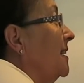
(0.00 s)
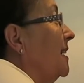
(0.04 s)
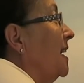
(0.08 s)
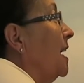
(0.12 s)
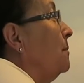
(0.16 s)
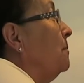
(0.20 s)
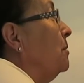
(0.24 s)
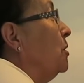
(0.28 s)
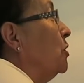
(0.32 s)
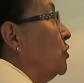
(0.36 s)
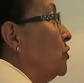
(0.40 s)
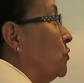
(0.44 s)

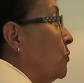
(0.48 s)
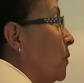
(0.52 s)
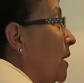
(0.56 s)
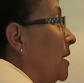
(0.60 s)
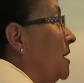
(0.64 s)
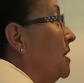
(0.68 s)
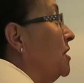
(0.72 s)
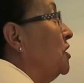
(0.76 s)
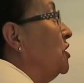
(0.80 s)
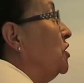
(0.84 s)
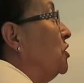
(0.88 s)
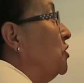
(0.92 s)
Gave you a
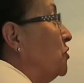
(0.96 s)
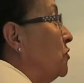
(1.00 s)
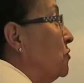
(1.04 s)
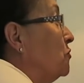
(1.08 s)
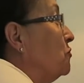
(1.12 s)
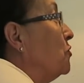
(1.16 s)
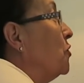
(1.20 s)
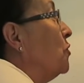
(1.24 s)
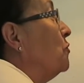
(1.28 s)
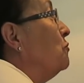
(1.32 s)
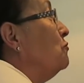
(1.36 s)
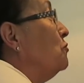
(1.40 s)
20
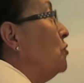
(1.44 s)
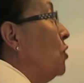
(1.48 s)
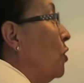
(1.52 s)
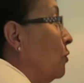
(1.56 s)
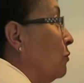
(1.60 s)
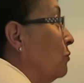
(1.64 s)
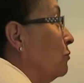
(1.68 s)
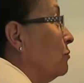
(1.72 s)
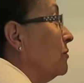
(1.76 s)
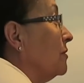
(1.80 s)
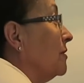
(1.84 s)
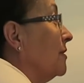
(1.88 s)
euro
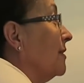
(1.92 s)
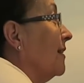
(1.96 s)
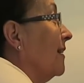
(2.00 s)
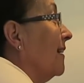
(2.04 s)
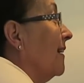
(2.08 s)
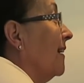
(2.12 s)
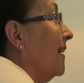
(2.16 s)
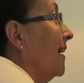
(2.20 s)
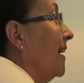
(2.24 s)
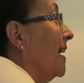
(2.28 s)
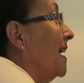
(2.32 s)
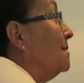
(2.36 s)
note
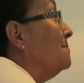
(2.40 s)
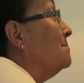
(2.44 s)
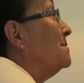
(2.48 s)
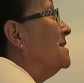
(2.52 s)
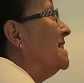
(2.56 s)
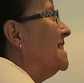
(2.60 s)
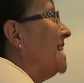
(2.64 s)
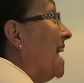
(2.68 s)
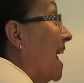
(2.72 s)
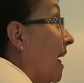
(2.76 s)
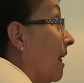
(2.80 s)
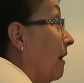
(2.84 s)

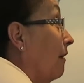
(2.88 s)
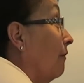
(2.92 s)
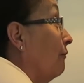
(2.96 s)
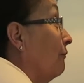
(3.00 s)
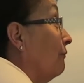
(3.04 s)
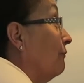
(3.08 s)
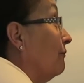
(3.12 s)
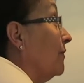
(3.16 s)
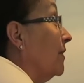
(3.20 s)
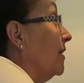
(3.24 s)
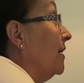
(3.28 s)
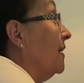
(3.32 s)
himself
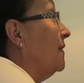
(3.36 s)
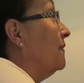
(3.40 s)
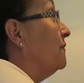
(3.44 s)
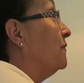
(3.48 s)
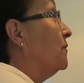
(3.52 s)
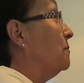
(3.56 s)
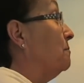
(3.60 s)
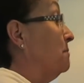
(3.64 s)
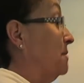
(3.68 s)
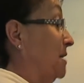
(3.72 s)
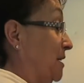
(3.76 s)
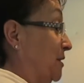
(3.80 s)

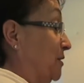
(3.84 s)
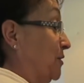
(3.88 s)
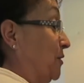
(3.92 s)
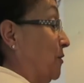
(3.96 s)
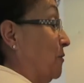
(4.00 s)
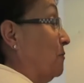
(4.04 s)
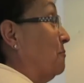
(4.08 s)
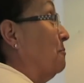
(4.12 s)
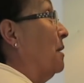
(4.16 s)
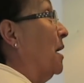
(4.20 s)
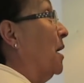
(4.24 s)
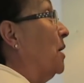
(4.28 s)
for me to
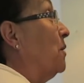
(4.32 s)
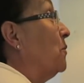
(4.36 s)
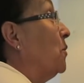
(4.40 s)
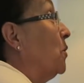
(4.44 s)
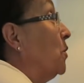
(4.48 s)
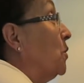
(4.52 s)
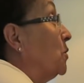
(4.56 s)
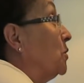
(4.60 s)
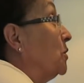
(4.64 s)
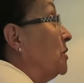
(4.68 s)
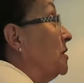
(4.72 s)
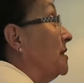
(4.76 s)
go buy
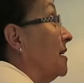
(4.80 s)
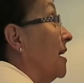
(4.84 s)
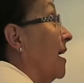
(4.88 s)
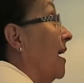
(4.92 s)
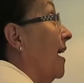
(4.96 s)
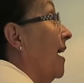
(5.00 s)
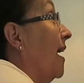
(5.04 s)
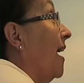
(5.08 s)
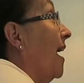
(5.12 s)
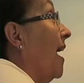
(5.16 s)
water.